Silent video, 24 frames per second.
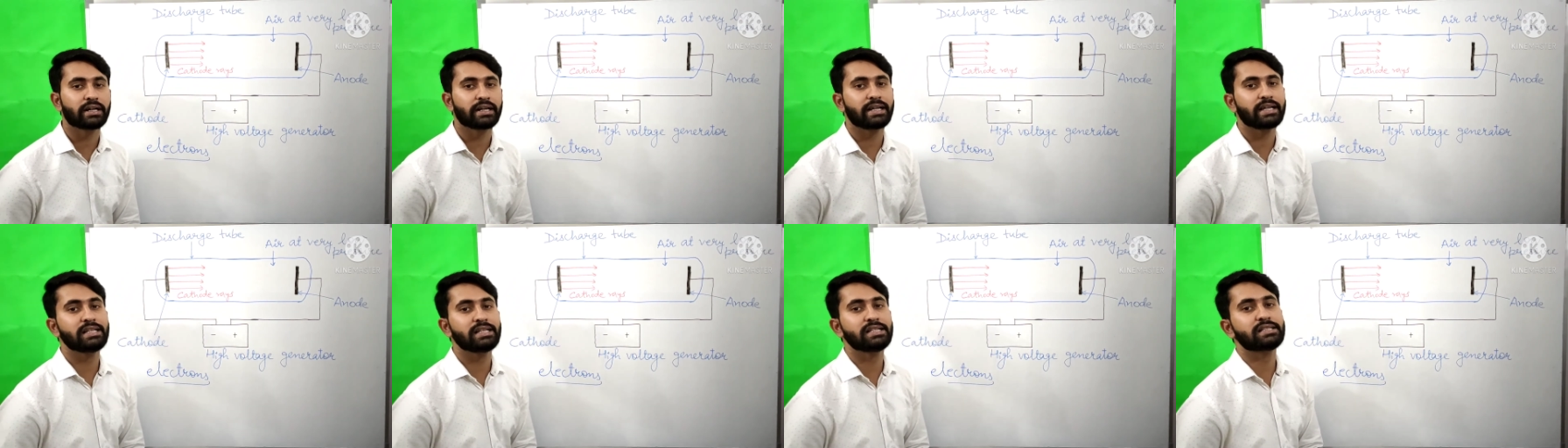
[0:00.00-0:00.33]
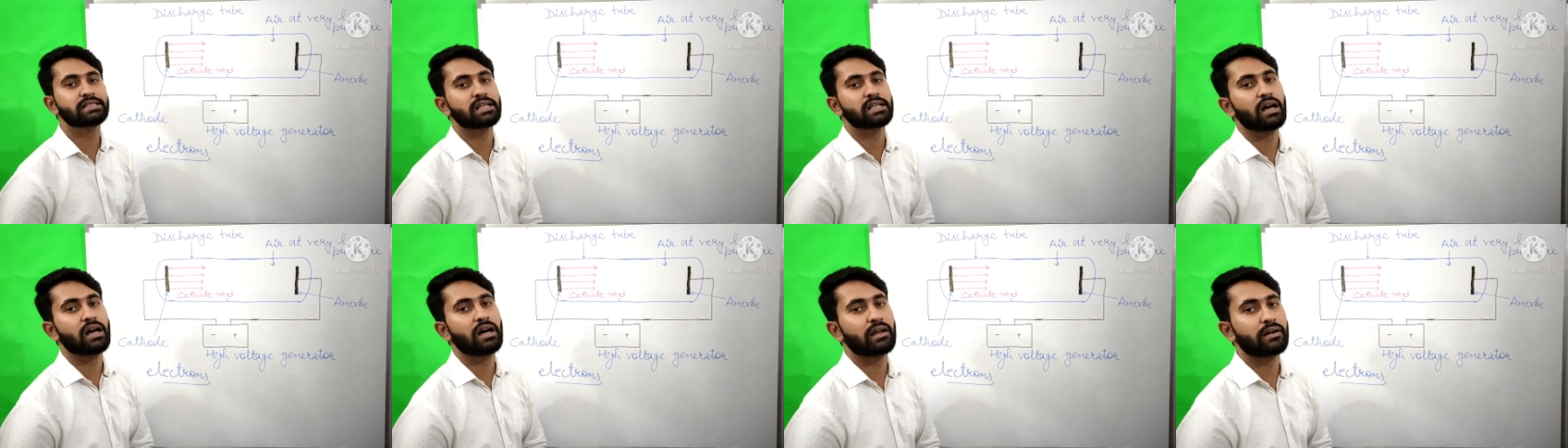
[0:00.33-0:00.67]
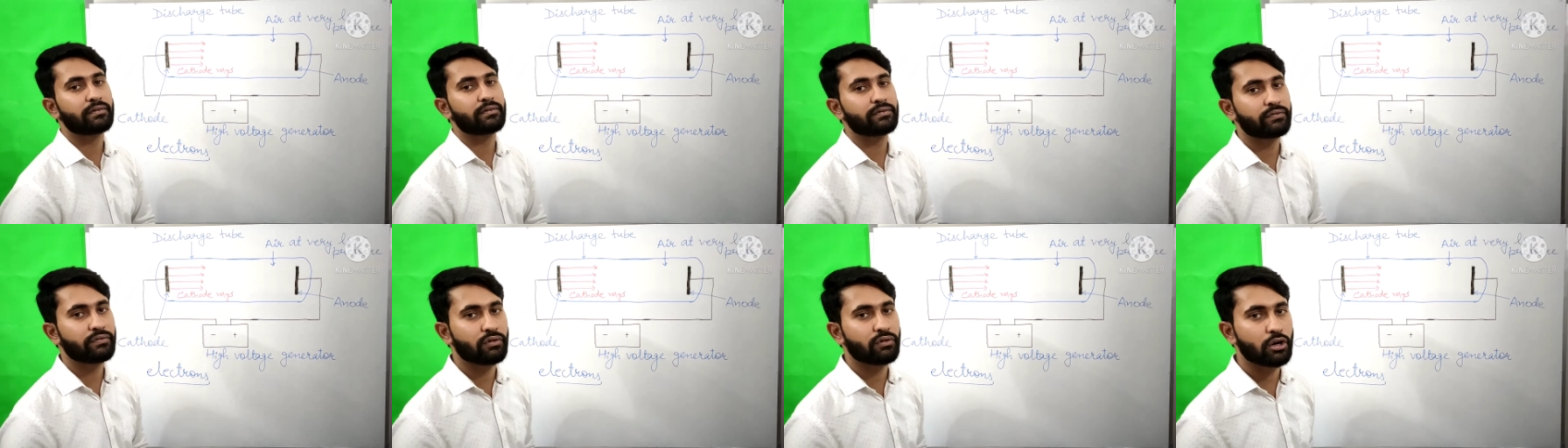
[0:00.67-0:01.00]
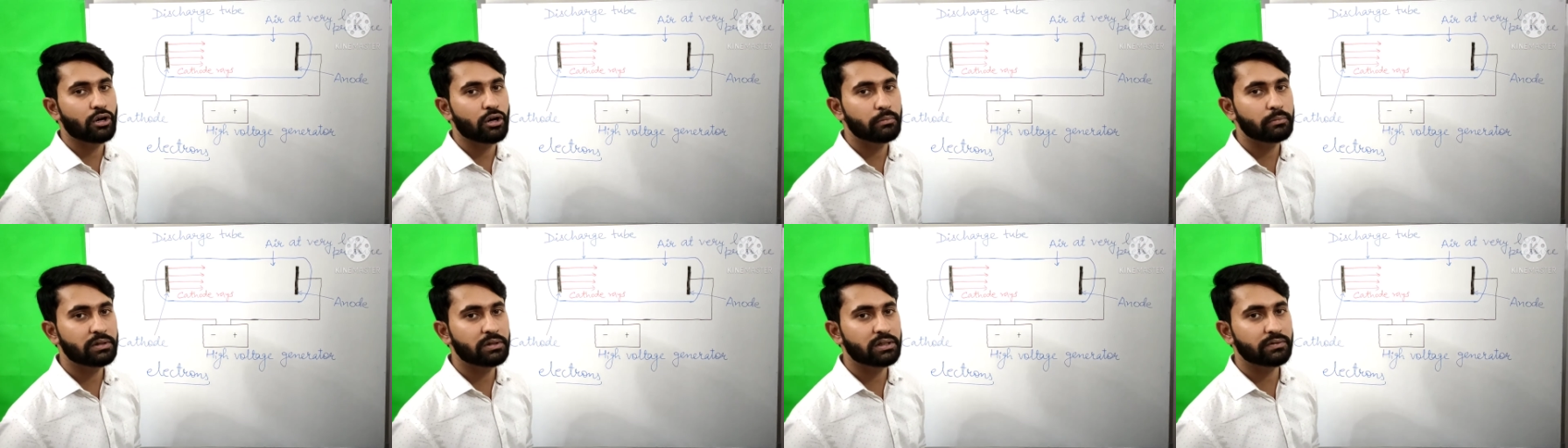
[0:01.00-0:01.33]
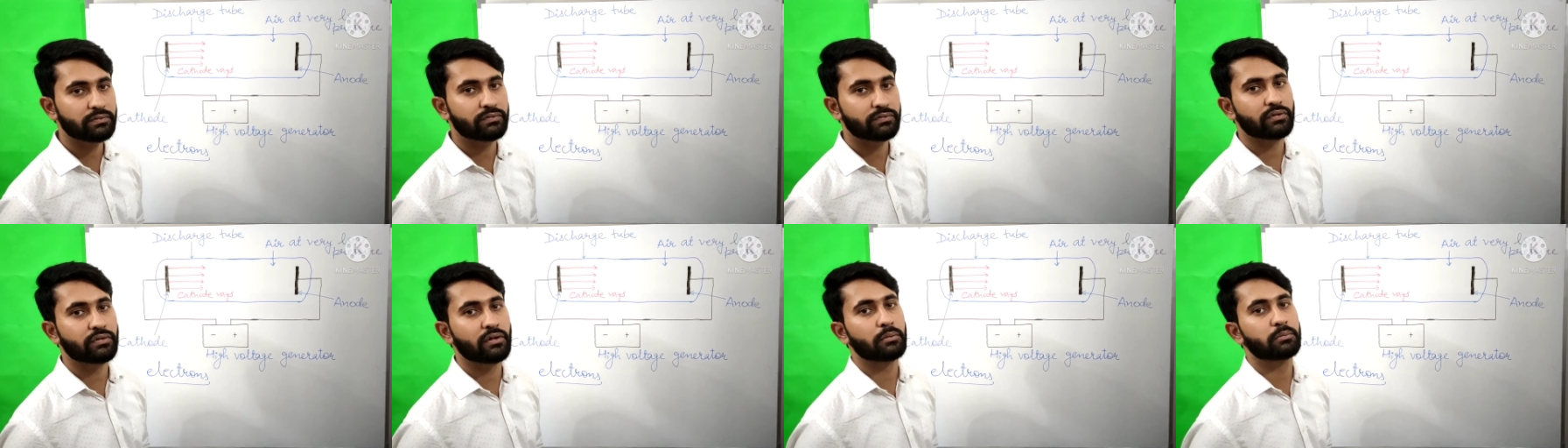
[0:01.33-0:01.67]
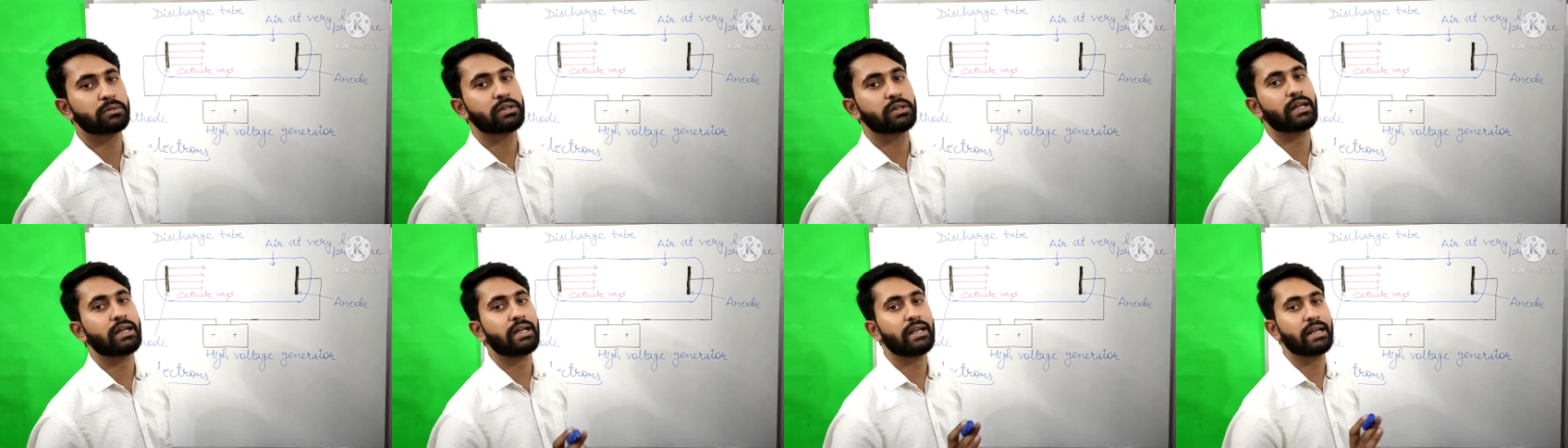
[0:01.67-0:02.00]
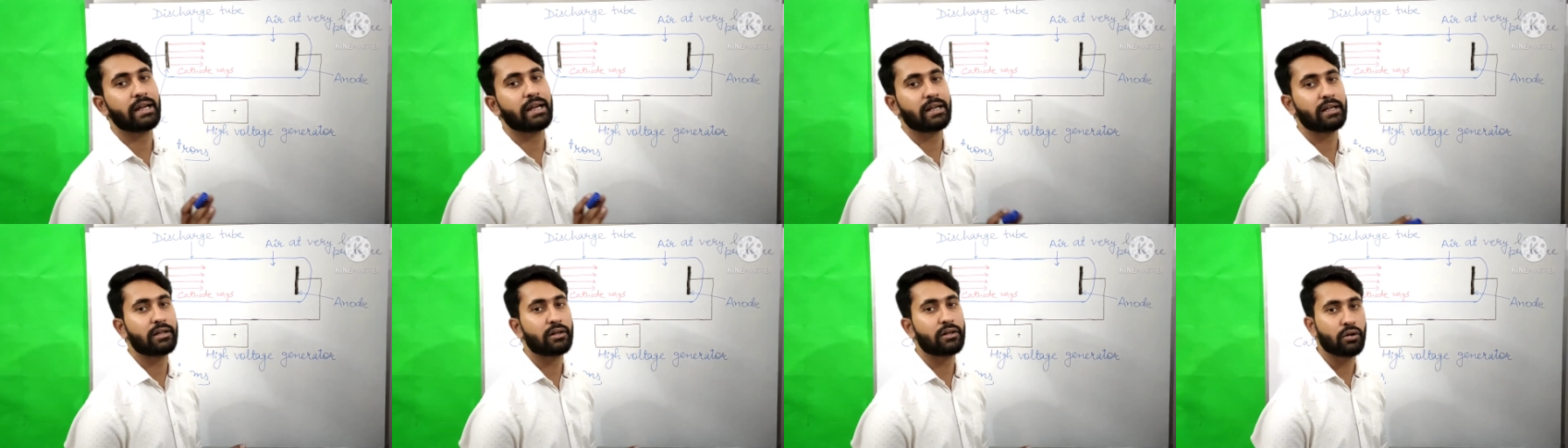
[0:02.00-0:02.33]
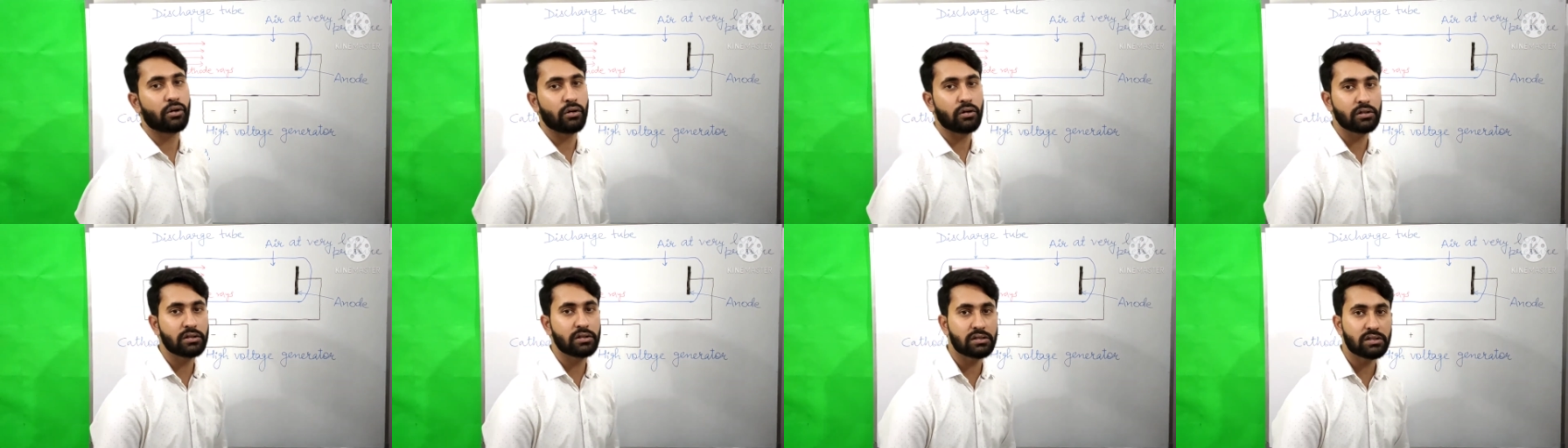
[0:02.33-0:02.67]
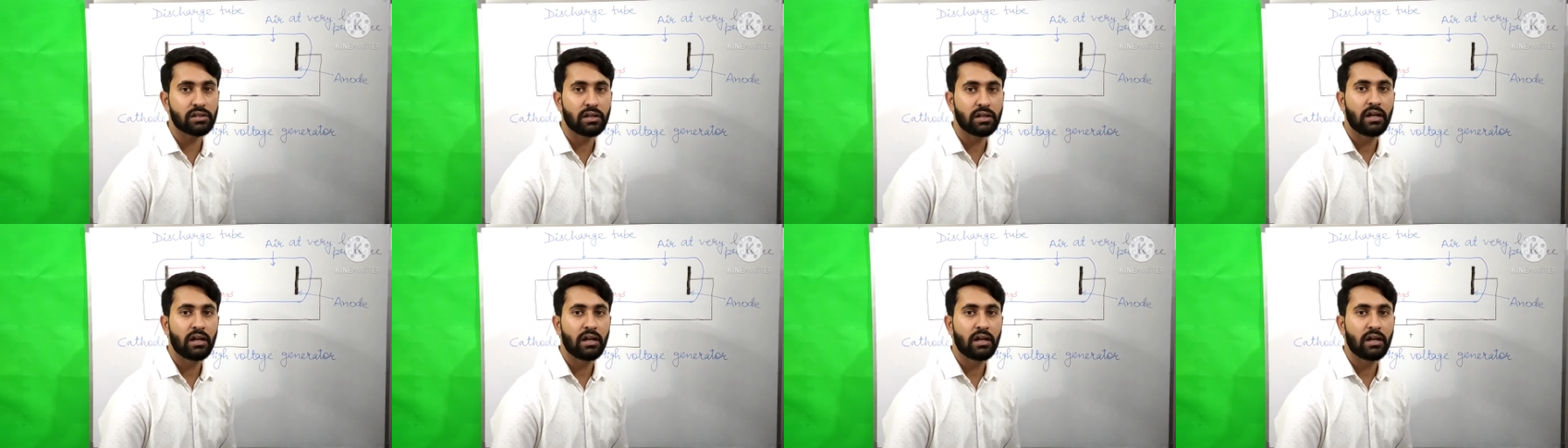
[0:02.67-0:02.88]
rays are formed from the electrons